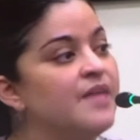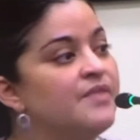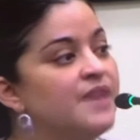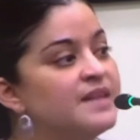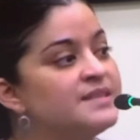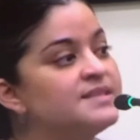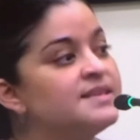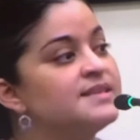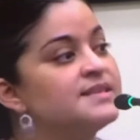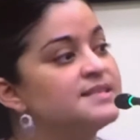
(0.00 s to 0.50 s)

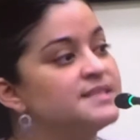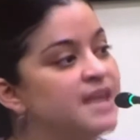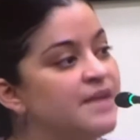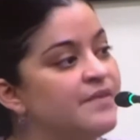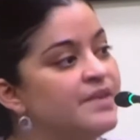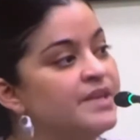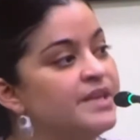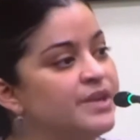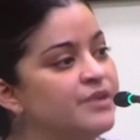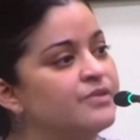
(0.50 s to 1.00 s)
That's a
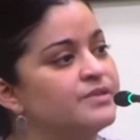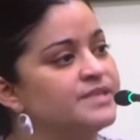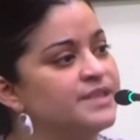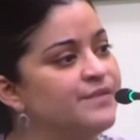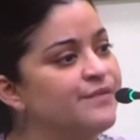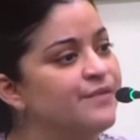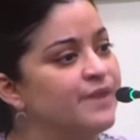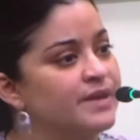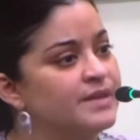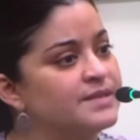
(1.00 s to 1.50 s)
seven year
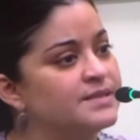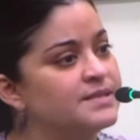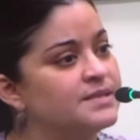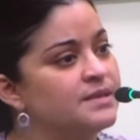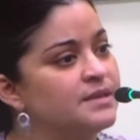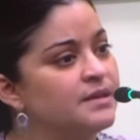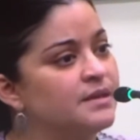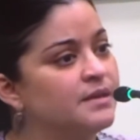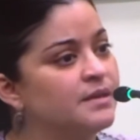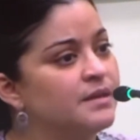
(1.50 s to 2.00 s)
difference.
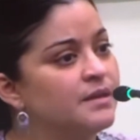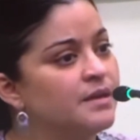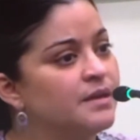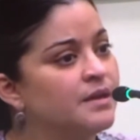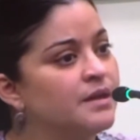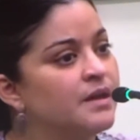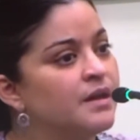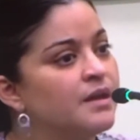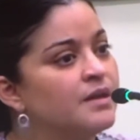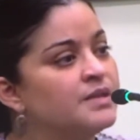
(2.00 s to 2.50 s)

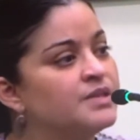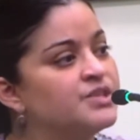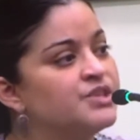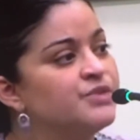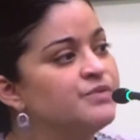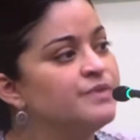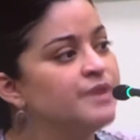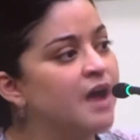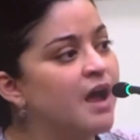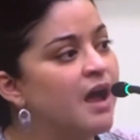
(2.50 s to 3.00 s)

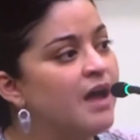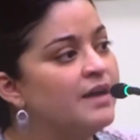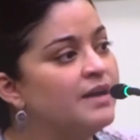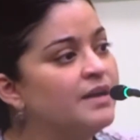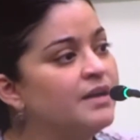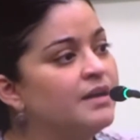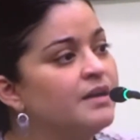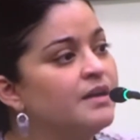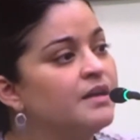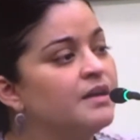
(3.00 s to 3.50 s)
To not
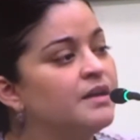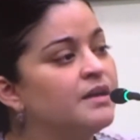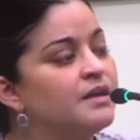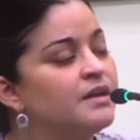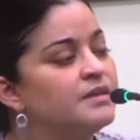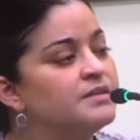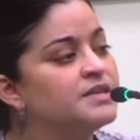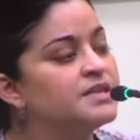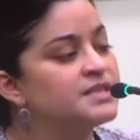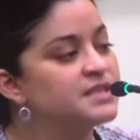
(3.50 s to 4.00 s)

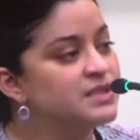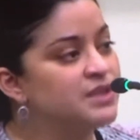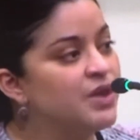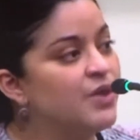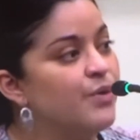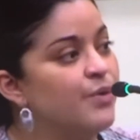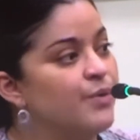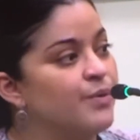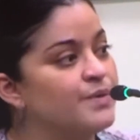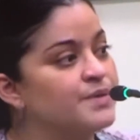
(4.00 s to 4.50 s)

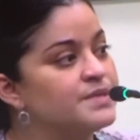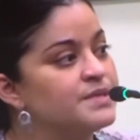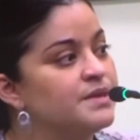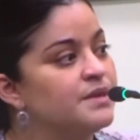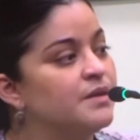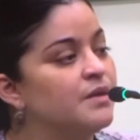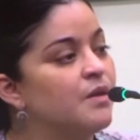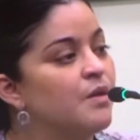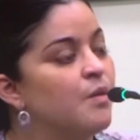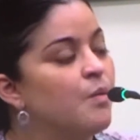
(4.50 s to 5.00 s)
disclose
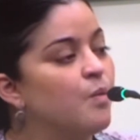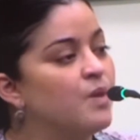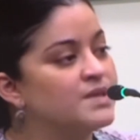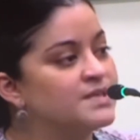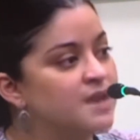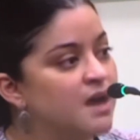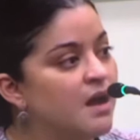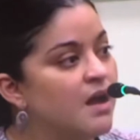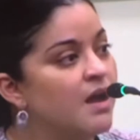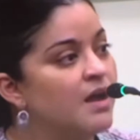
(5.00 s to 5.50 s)

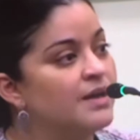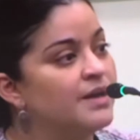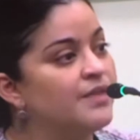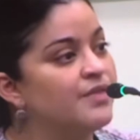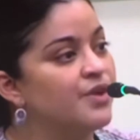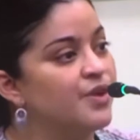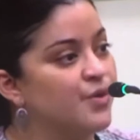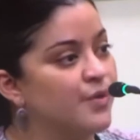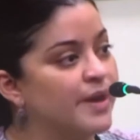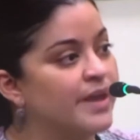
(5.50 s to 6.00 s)
what's on
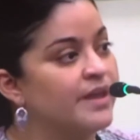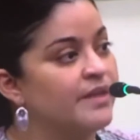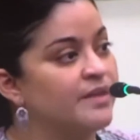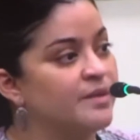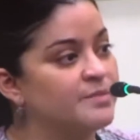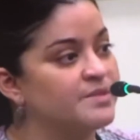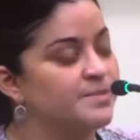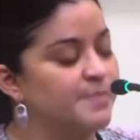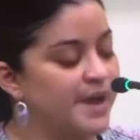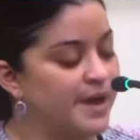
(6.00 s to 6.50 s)
the
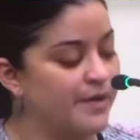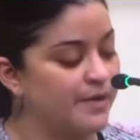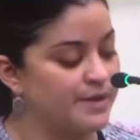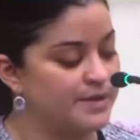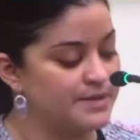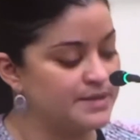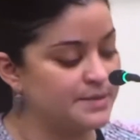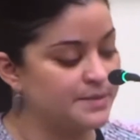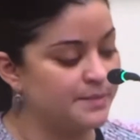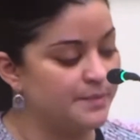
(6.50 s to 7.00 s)
curriculum to
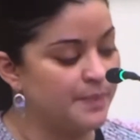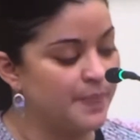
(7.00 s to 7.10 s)
parents.